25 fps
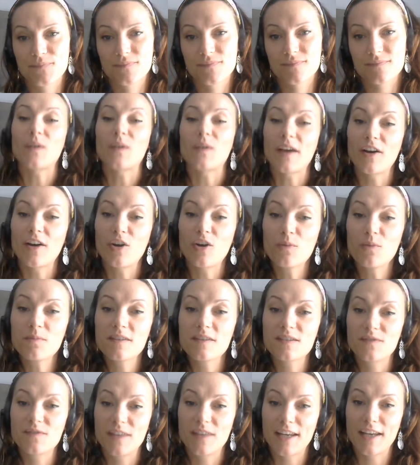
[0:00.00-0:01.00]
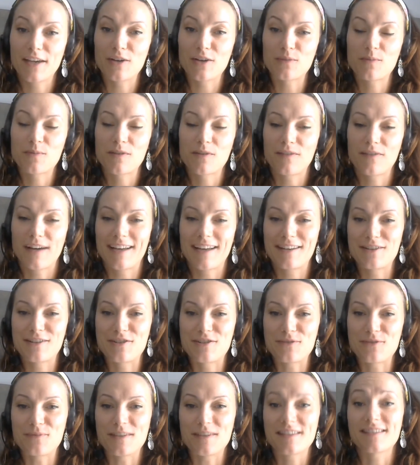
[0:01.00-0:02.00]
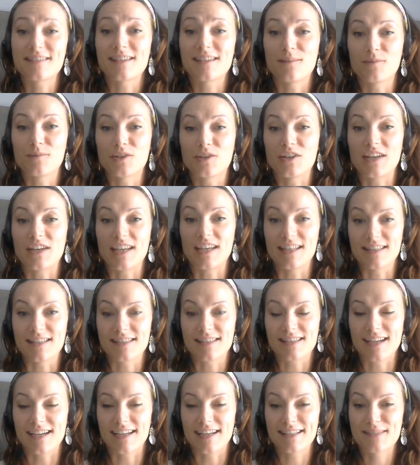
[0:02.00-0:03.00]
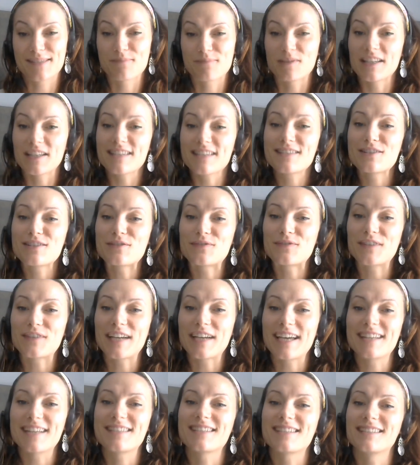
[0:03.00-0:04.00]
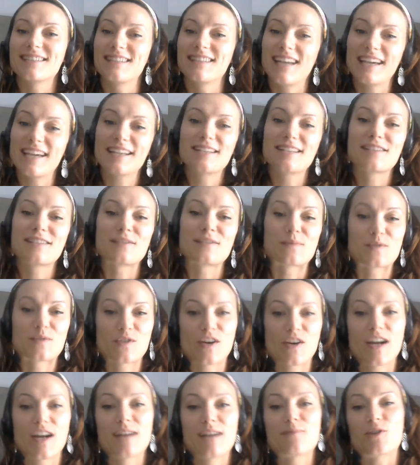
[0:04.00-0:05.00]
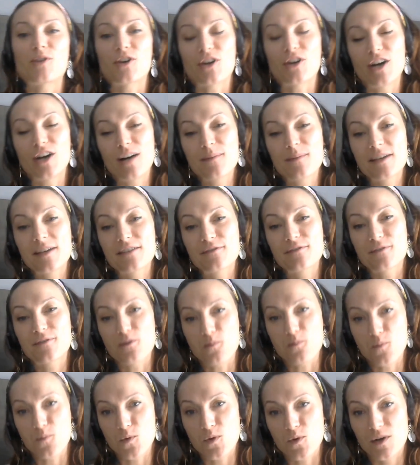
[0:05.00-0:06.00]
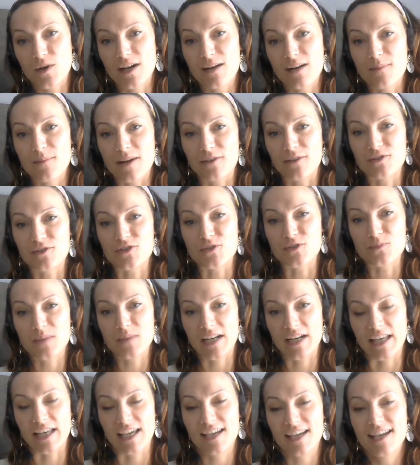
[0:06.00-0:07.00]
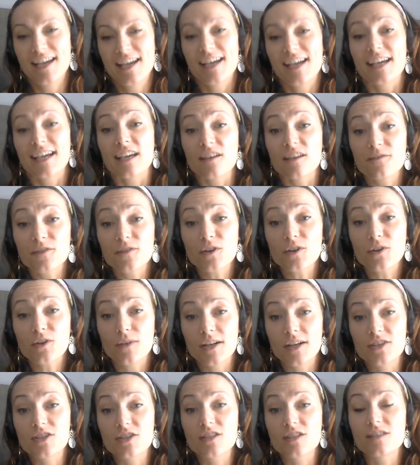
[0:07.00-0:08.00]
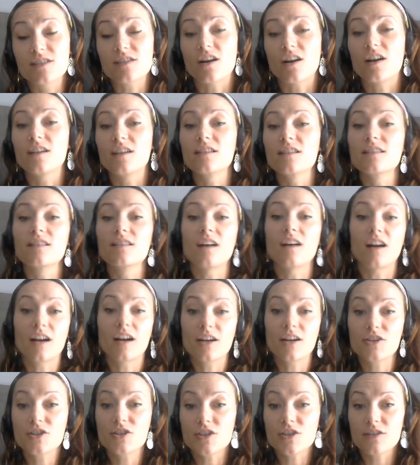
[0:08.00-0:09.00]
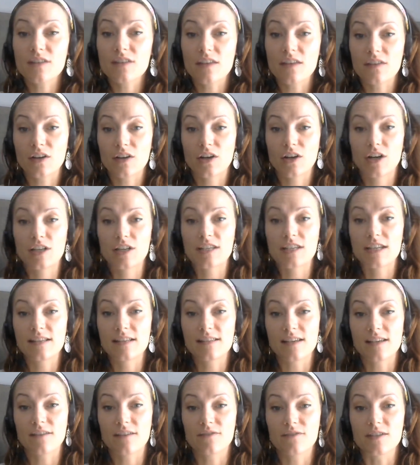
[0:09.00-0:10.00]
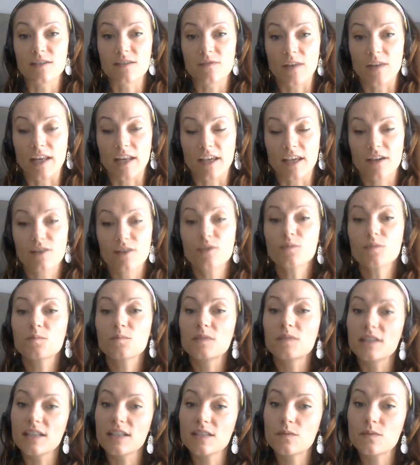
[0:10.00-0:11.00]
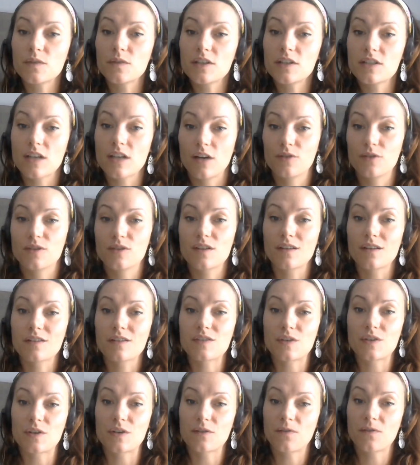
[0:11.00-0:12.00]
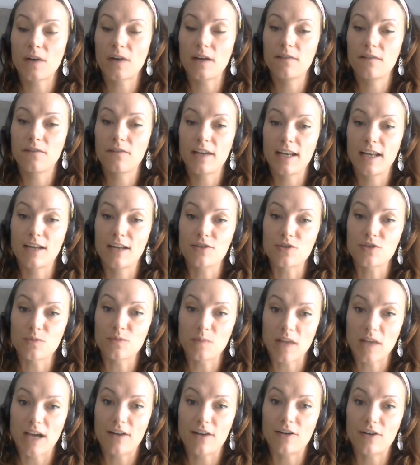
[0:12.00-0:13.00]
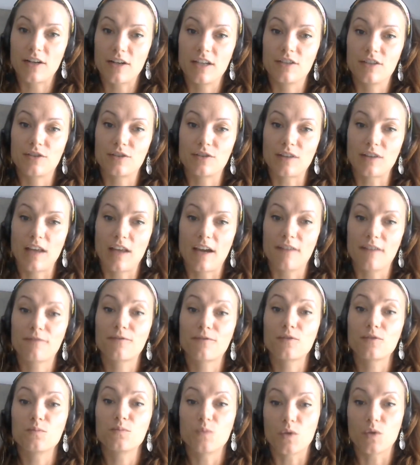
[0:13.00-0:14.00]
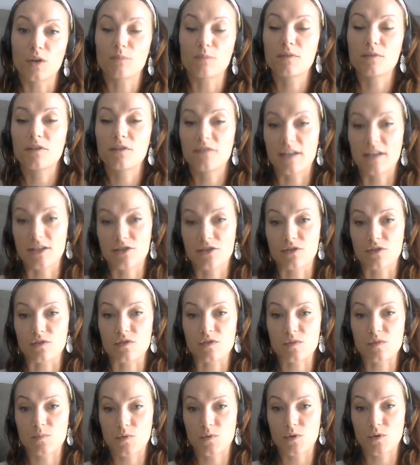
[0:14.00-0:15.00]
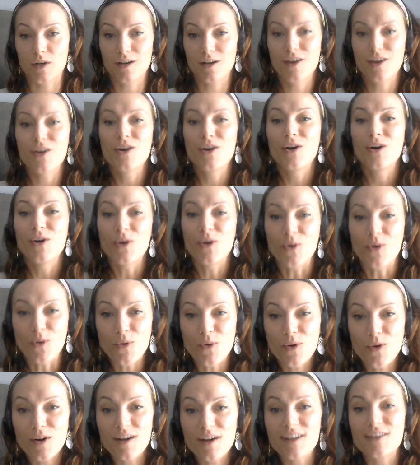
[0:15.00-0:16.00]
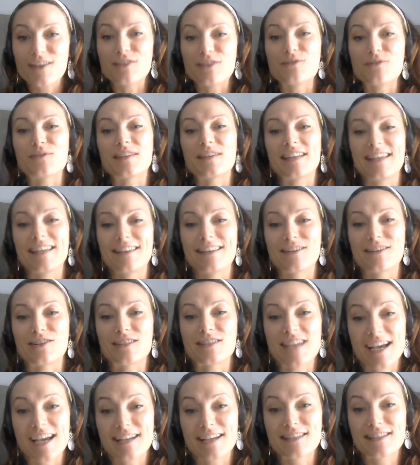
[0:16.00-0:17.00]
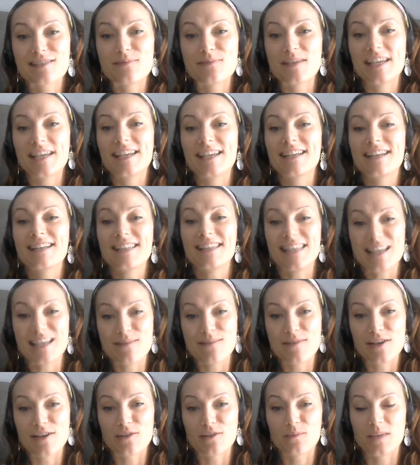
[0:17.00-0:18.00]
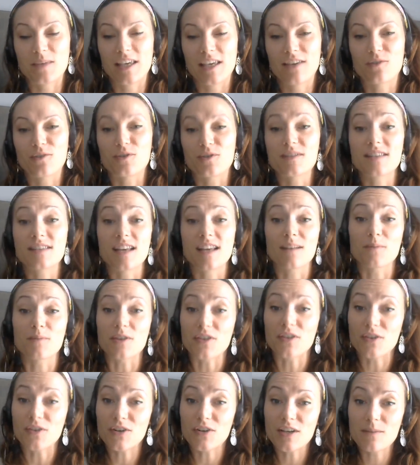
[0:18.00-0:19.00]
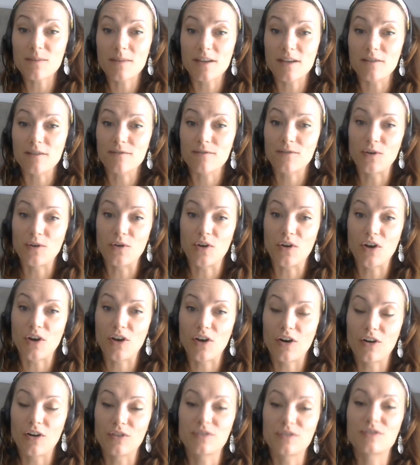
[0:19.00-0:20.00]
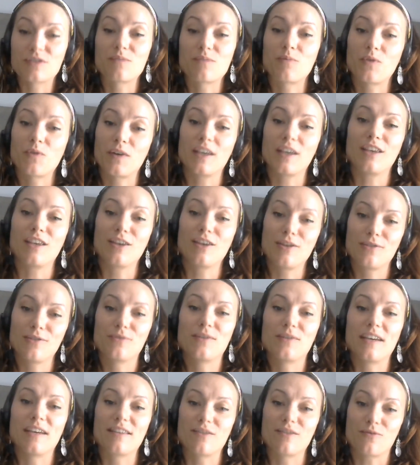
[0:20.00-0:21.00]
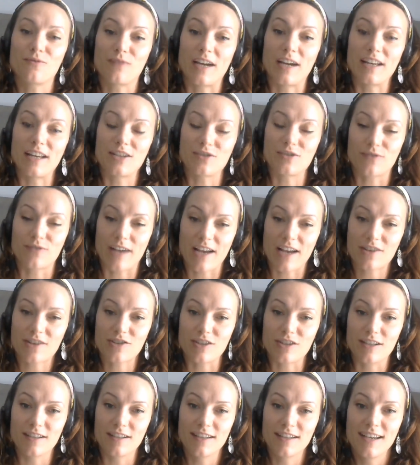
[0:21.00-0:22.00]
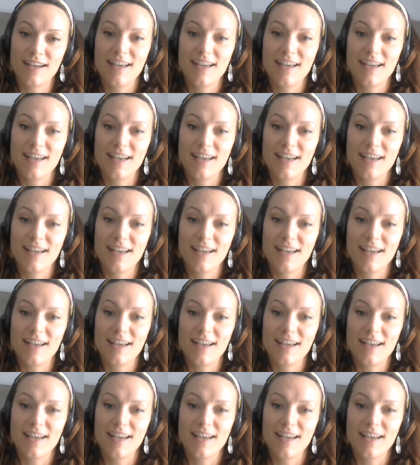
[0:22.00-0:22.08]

So I hope this video provided you with some good insights. Please don't forget to like, subscribe, or comment for more about your money. If your questions are larger than the contents of this video, please reach out to the certified financial planner in your life for more professional support. Or you can either text me, email me, or set up a 30-minute phone call to point you in the right direction.